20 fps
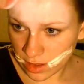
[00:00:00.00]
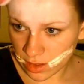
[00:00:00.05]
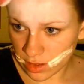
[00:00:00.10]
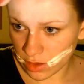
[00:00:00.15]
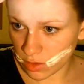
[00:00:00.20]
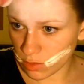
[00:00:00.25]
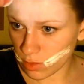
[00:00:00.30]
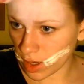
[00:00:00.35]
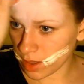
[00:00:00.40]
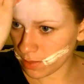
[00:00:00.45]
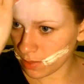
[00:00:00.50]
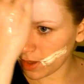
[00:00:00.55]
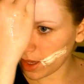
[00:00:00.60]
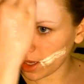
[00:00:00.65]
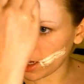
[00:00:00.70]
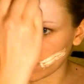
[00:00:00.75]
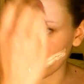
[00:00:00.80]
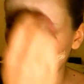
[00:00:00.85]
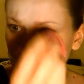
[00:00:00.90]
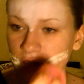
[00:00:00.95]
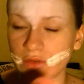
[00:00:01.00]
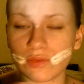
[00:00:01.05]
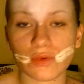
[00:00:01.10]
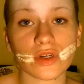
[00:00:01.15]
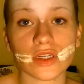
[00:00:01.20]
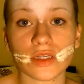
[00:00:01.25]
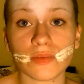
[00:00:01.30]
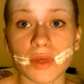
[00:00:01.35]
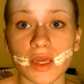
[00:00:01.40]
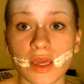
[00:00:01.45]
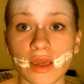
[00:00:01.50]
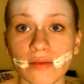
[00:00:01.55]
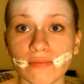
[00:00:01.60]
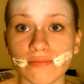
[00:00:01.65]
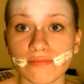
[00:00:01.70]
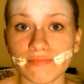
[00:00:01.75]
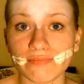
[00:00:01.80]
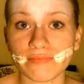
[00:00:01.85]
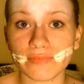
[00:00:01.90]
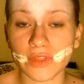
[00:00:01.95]
your white paint, because you want to be
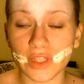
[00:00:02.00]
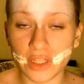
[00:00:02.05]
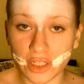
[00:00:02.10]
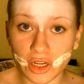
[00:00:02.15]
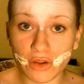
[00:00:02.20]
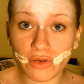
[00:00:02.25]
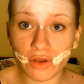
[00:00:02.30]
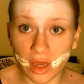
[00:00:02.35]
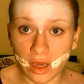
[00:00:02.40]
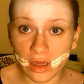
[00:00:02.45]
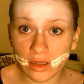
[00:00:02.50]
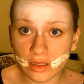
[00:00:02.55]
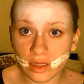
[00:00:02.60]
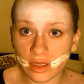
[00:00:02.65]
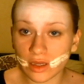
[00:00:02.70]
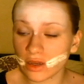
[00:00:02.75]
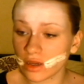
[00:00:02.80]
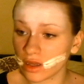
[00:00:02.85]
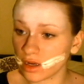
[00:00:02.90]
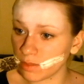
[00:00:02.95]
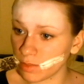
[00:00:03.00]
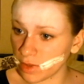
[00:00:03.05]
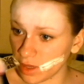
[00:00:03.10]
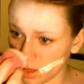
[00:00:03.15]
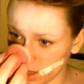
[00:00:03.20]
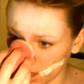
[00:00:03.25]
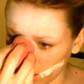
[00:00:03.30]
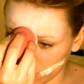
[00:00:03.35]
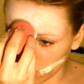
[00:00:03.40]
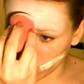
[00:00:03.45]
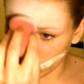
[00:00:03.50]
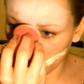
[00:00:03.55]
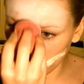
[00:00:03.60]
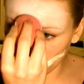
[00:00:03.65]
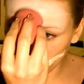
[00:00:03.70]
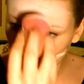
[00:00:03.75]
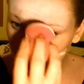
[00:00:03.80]
the Joker, so you're going to have to be